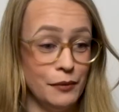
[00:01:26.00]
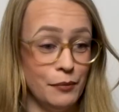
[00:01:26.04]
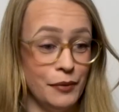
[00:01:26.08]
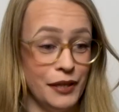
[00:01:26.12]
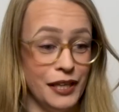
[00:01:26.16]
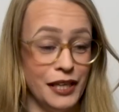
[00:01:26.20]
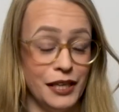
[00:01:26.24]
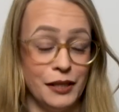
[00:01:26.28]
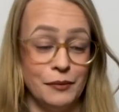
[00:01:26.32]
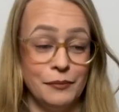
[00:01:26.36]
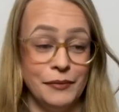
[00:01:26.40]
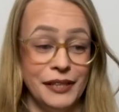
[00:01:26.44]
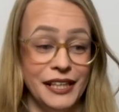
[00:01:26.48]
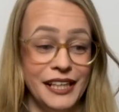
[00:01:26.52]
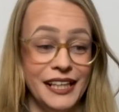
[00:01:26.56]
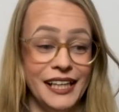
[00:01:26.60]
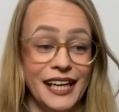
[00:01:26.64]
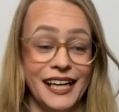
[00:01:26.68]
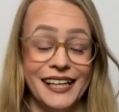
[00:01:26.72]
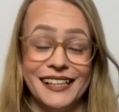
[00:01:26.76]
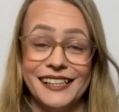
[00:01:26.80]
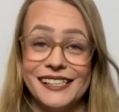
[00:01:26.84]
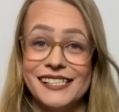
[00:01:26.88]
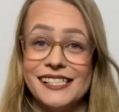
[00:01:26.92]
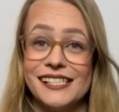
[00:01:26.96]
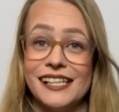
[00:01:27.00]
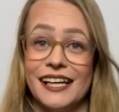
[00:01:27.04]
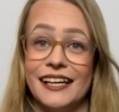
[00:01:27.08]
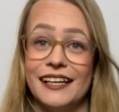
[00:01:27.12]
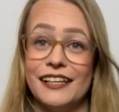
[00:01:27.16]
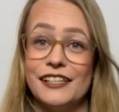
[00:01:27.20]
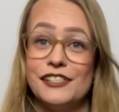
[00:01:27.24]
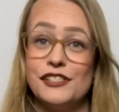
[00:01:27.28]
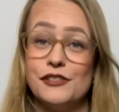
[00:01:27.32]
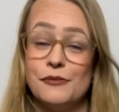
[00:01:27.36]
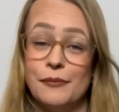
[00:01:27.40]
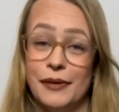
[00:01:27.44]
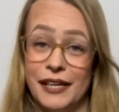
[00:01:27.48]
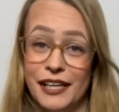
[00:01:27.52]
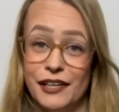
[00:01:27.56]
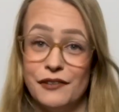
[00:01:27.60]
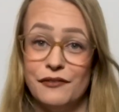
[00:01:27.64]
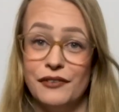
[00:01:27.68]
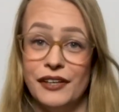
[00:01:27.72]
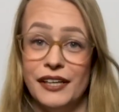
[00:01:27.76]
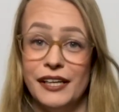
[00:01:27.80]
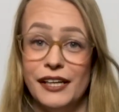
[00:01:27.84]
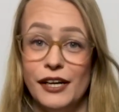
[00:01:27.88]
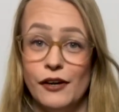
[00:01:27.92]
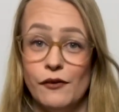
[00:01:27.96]
being me, I decided to make a
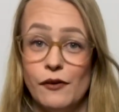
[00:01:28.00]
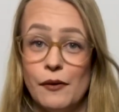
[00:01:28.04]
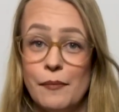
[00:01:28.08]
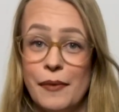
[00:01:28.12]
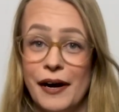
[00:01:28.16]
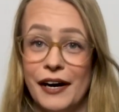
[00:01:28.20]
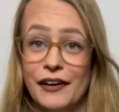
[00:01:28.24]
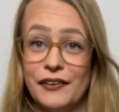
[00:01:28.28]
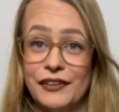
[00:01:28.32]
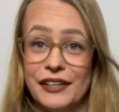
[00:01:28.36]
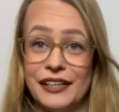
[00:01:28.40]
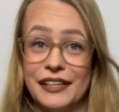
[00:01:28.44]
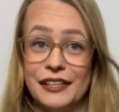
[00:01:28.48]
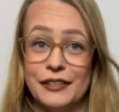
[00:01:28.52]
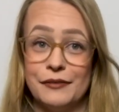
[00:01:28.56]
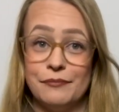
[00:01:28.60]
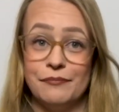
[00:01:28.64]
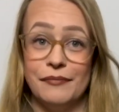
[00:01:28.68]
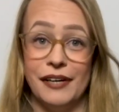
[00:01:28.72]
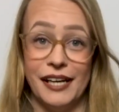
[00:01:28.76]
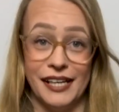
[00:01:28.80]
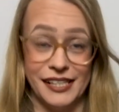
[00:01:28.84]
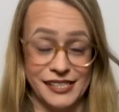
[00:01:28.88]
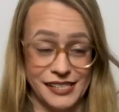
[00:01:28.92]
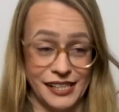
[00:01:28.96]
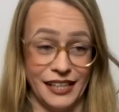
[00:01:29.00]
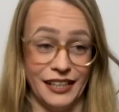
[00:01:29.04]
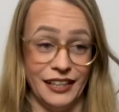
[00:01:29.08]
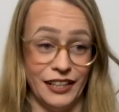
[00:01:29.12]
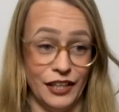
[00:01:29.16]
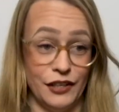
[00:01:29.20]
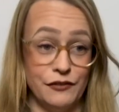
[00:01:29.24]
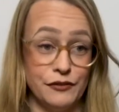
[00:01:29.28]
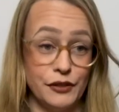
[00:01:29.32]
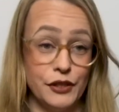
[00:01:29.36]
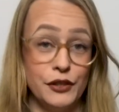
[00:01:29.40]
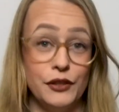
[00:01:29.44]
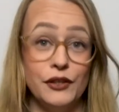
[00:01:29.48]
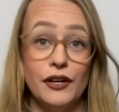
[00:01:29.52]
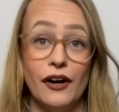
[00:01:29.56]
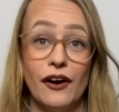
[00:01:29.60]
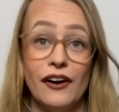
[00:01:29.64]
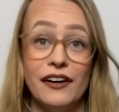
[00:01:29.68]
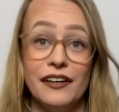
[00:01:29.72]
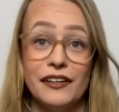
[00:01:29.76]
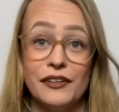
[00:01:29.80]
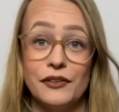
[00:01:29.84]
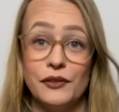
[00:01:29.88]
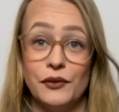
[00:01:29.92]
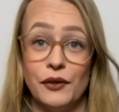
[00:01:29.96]
video about it, as I love a good
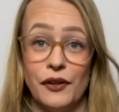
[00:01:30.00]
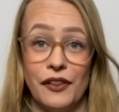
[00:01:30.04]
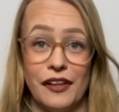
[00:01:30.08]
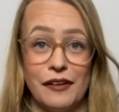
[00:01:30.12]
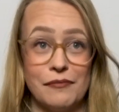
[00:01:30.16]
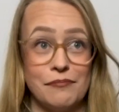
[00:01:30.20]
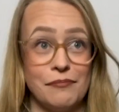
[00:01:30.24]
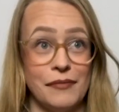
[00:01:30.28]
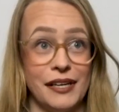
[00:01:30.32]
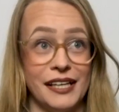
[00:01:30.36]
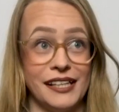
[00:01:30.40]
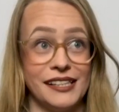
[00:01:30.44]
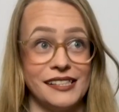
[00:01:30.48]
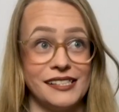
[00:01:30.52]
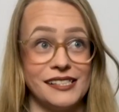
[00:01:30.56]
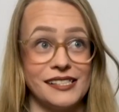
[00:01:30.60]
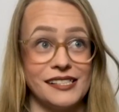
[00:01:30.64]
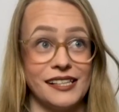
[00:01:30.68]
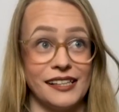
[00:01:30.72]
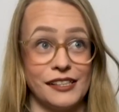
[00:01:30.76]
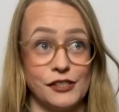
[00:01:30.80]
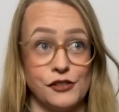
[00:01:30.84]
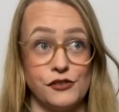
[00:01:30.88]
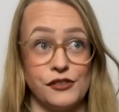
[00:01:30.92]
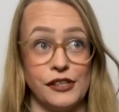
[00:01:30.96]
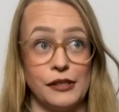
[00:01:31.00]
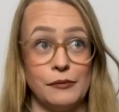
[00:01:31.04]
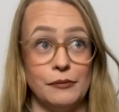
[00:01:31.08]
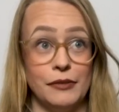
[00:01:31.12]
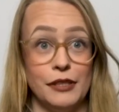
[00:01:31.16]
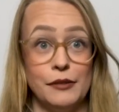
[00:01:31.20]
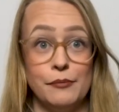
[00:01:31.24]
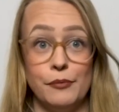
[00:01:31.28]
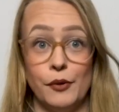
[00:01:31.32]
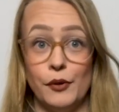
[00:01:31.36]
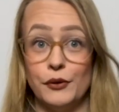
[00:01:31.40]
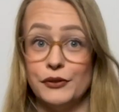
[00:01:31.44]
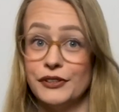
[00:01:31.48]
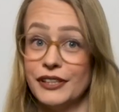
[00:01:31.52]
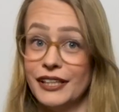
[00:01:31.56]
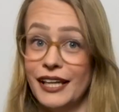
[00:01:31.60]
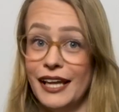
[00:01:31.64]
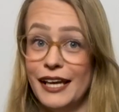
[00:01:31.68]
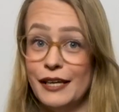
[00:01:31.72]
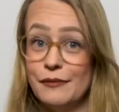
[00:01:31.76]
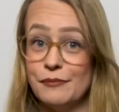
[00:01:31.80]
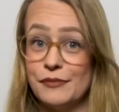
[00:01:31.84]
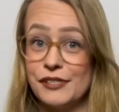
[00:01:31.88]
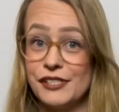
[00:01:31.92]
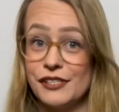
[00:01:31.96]
article that makes extremely bold
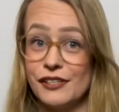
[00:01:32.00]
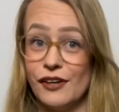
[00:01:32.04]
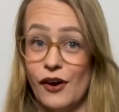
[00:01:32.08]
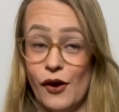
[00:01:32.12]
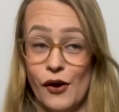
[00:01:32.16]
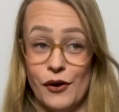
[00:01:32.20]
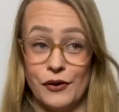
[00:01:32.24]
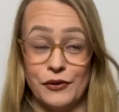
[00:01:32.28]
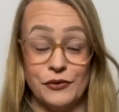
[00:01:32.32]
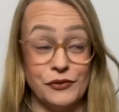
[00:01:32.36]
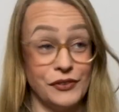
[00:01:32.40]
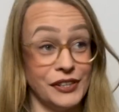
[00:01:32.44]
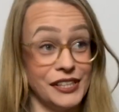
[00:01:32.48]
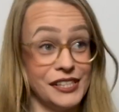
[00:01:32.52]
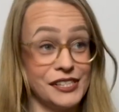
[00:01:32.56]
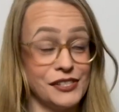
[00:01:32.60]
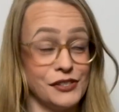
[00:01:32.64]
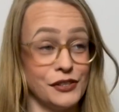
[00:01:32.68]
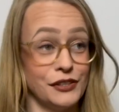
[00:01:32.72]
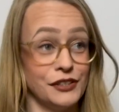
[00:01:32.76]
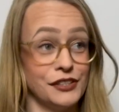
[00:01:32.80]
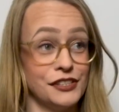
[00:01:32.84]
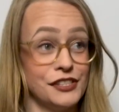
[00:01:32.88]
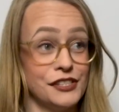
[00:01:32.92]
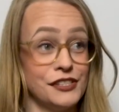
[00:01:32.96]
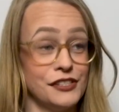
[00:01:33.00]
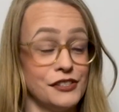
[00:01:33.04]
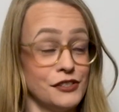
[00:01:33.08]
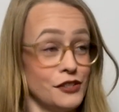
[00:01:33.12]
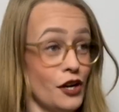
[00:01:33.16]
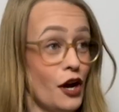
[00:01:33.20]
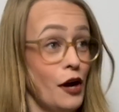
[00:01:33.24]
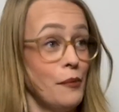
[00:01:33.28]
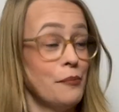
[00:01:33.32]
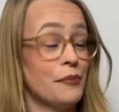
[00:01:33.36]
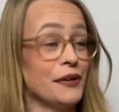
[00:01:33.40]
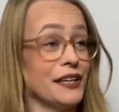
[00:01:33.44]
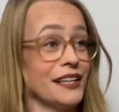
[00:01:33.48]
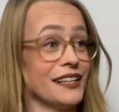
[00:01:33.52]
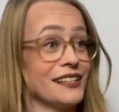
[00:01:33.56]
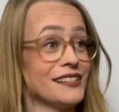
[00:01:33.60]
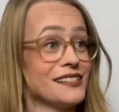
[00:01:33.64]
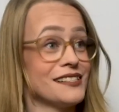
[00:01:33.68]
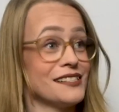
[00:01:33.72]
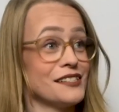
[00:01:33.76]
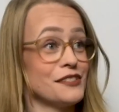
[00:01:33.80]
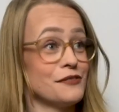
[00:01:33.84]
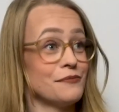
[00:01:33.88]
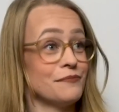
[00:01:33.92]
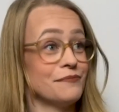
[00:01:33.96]
claims on research
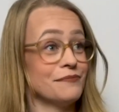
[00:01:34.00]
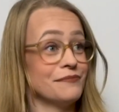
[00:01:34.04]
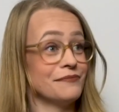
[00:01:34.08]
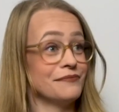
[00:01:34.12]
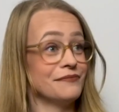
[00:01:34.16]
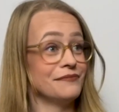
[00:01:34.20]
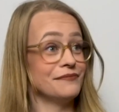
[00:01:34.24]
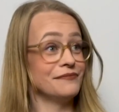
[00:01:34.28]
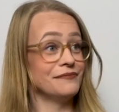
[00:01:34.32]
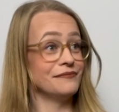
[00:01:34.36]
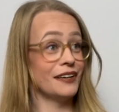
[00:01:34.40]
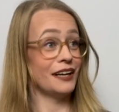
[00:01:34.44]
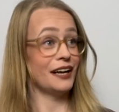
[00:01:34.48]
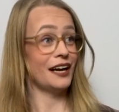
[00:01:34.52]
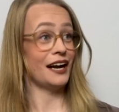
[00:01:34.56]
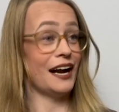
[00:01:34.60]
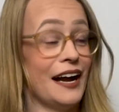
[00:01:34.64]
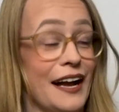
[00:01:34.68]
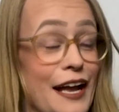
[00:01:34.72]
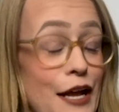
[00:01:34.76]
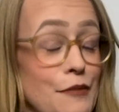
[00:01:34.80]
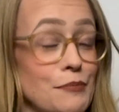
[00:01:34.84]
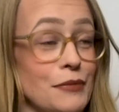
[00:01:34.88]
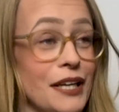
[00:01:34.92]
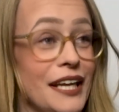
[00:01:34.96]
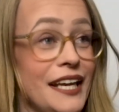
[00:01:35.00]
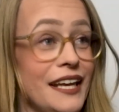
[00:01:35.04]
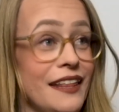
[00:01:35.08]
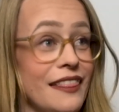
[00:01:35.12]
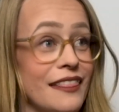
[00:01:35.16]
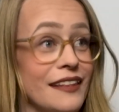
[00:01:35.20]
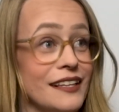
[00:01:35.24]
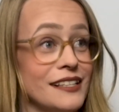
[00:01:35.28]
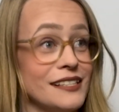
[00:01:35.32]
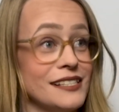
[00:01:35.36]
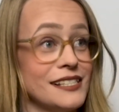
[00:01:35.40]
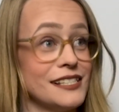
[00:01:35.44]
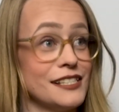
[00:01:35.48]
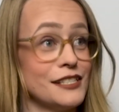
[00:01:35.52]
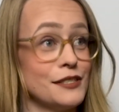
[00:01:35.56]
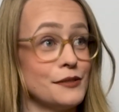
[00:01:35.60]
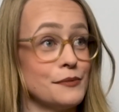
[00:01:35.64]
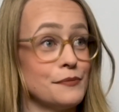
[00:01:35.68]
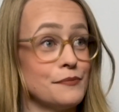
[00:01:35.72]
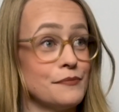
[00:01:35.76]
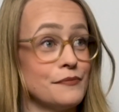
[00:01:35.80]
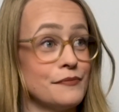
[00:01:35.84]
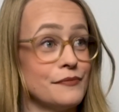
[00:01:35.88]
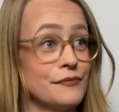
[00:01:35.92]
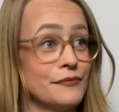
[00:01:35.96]
topics. I am like this.
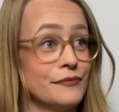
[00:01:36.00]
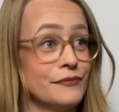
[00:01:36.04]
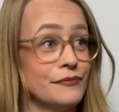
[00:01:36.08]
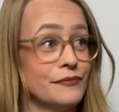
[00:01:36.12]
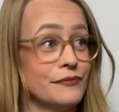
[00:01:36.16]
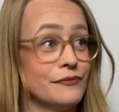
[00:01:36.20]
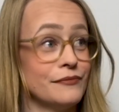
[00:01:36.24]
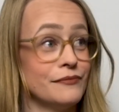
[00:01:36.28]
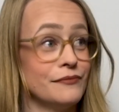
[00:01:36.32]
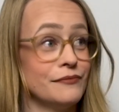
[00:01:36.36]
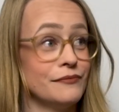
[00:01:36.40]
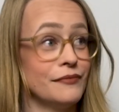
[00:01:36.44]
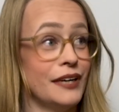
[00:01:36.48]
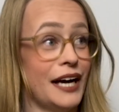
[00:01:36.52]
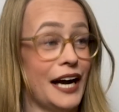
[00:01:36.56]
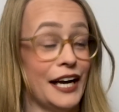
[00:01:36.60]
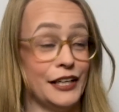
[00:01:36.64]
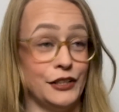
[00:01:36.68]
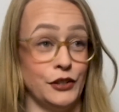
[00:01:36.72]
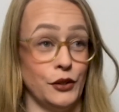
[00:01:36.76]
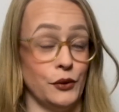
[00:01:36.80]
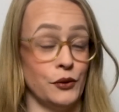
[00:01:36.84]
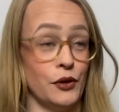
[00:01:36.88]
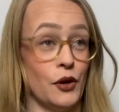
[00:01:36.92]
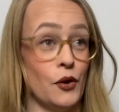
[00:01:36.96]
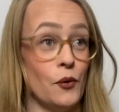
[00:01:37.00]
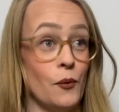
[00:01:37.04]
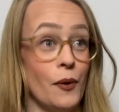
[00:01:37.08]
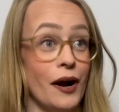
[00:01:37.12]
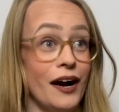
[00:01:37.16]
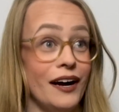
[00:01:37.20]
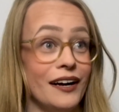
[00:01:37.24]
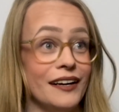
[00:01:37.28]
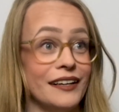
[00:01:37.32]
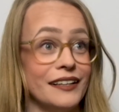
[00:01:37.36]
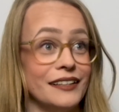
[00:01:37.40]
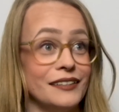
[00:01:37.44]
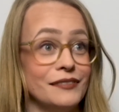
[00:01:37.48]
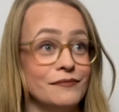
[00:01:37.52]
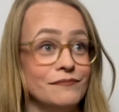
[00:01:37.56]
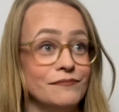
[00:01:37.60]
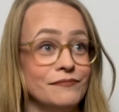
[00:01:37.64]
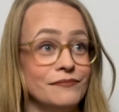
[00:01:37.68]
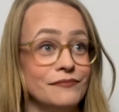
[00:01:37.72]
I don't know why.